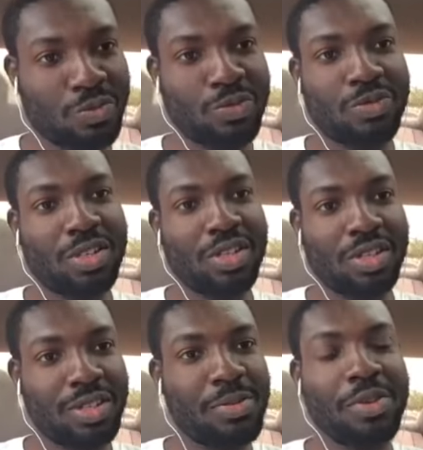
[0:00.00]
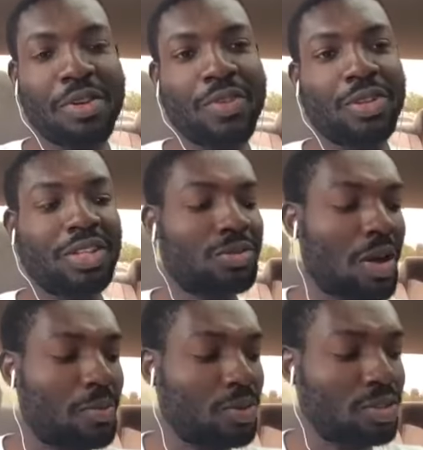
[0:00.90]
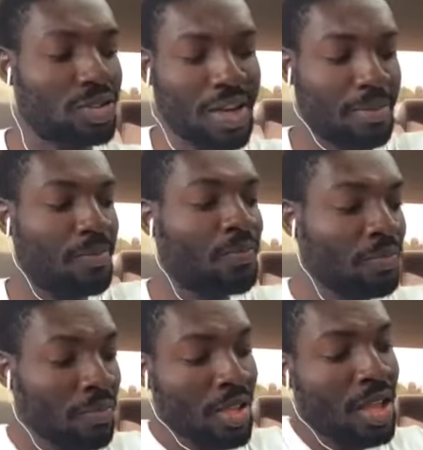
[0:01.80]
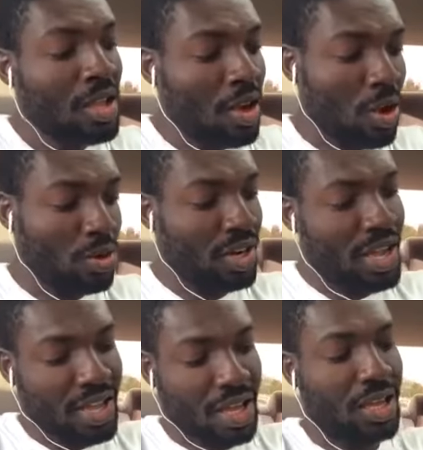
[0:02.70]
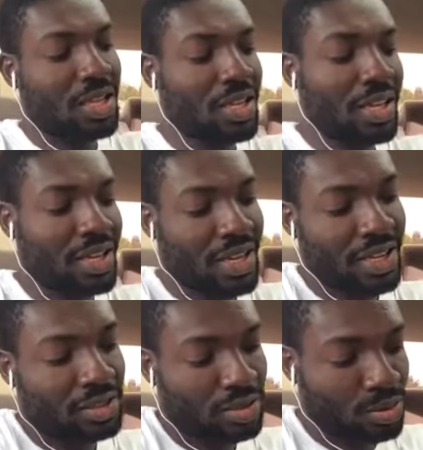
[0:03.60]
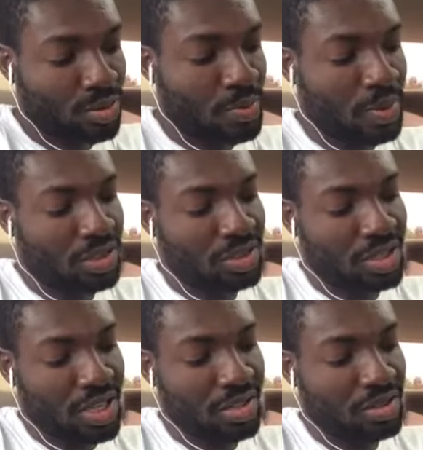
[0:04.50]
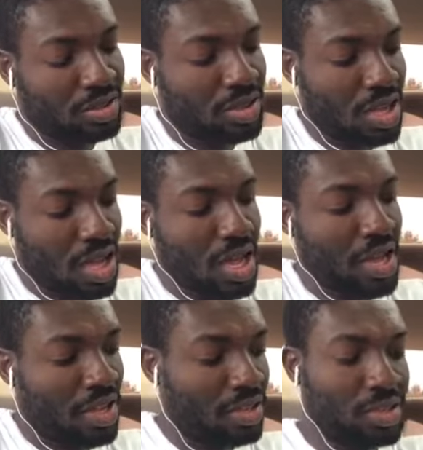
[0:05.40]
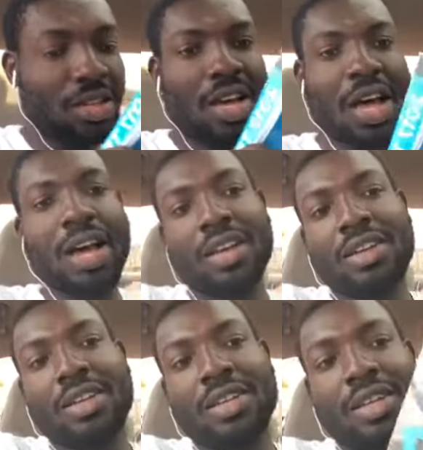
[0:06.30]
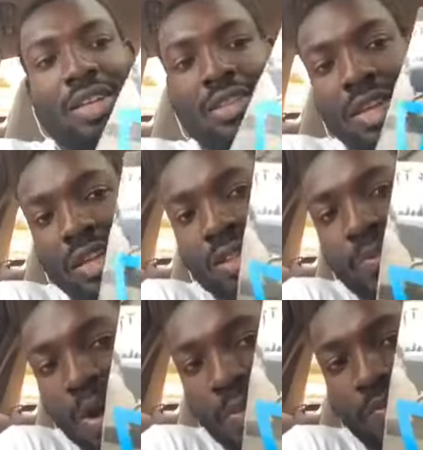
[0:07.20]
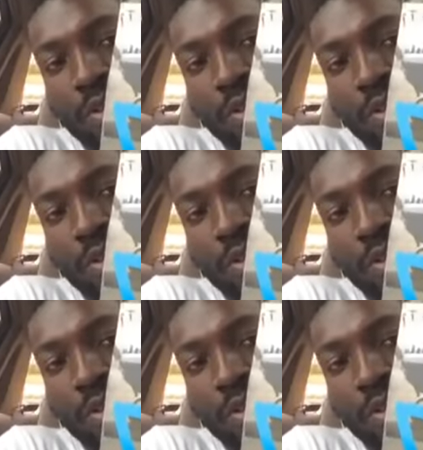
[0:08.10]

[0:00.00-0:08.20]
let me review this one more time. How did I get 92%? I had the test prep for